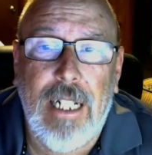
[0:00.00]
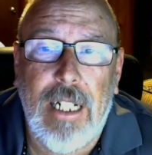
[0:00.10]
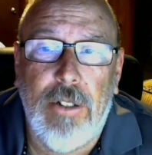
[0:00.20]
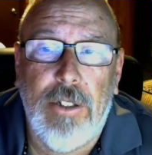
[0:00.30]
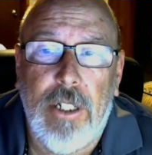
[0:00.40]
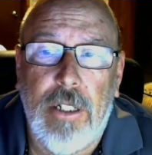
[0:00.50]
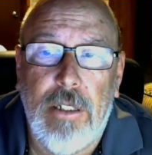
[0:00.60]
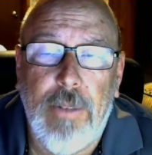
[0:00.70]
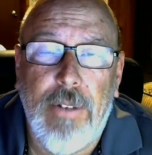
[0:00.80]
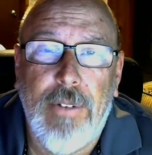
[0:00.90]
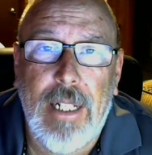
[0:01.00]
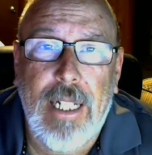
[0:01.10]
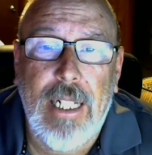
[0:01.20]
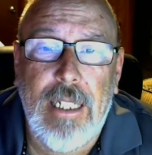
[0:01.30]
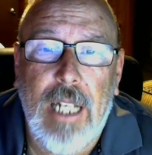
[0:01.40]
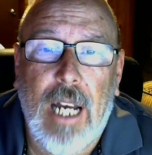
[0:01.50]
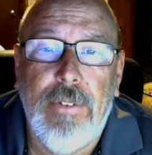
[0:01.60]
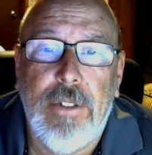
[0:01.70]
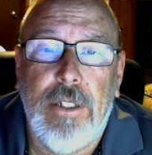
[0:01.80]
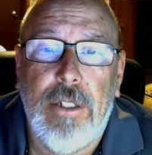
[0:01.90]
and no charges will be filed against the
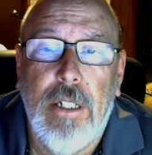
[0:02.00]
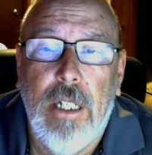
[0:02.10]
officer.